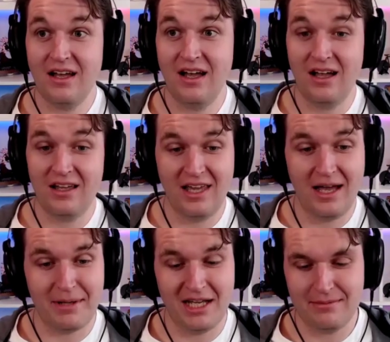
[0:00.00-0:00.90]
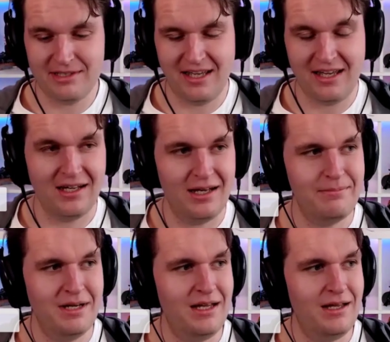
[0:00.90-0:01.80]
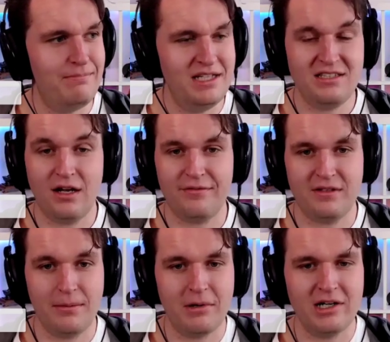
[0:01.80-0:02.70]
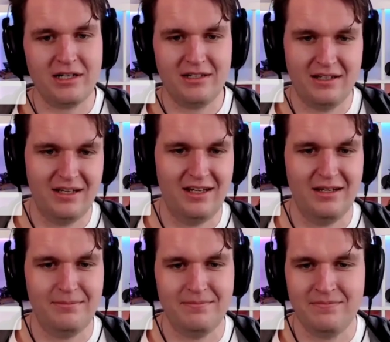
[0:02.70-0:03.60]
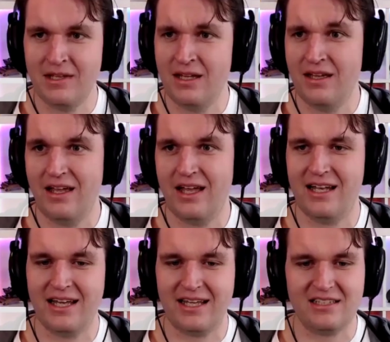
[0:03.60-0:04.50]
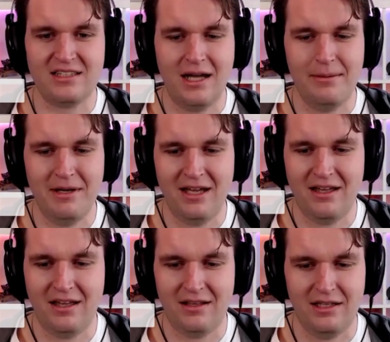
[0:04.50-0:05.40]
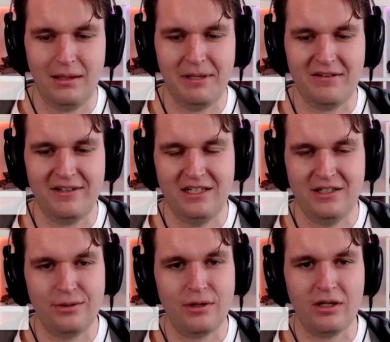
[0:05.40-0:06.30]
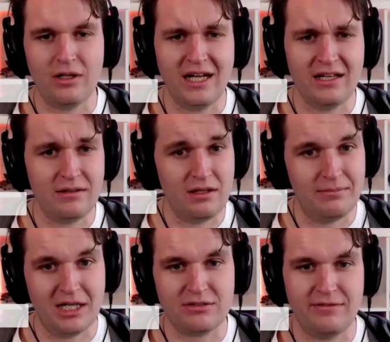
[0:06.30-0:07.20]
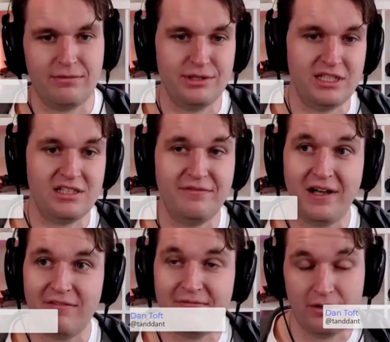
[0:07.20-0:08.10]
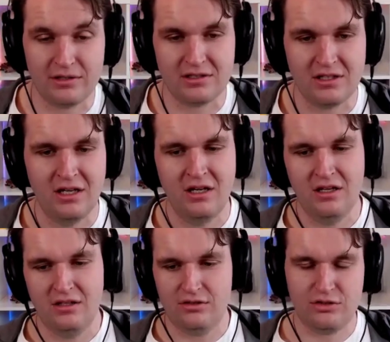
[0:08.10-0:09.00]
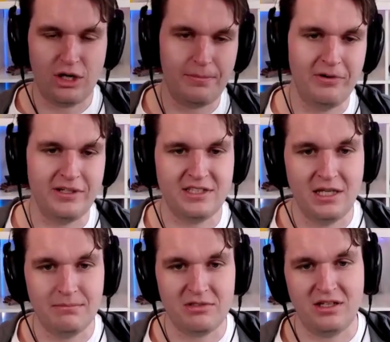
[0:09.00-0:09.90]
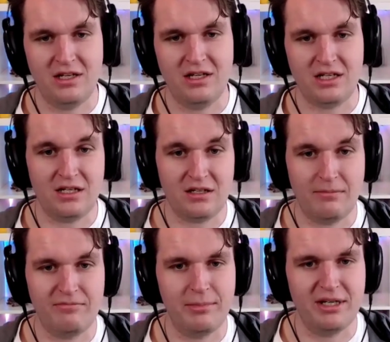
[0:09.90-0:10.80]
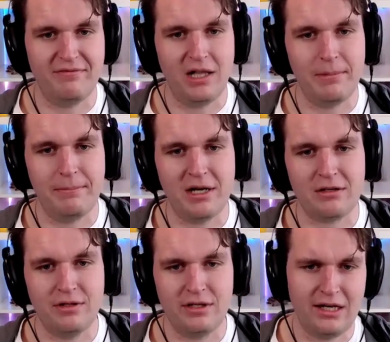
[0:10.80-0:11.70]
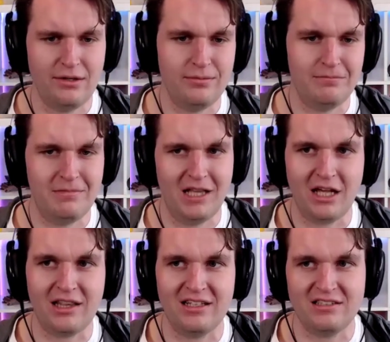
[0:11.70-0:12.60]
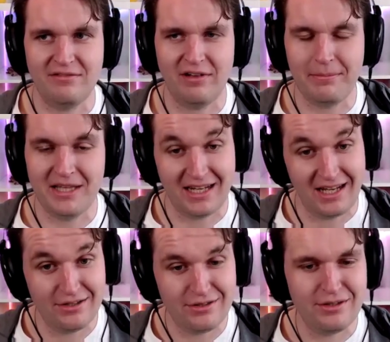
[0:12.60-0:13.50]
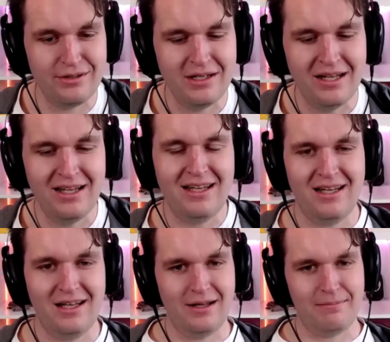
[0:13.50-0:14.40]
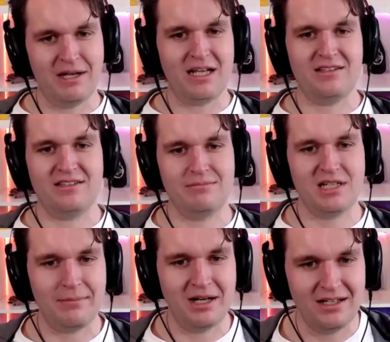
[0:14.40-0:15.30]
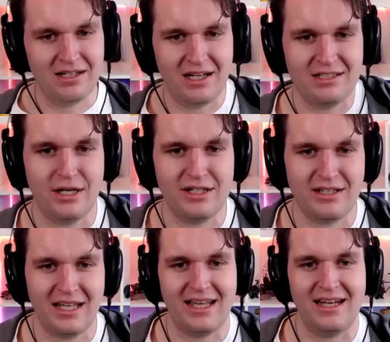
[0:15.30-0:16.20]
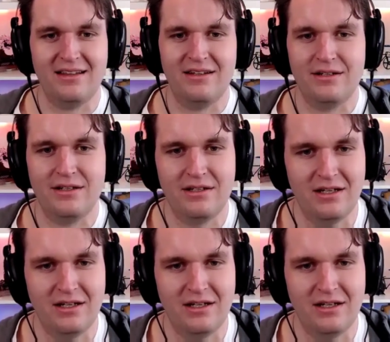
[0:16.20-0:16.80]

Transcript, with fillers: Uh, yeah, my name is Dan. I'm uh, based out of Denmark. Um, and I guess I'm a little bit of a do it all guy, a Microsoft 365 focused. So SharePoint teams uh, come from a development background. I do a lot less development than I used to, uh, but at the same time, I, I try to get that in there.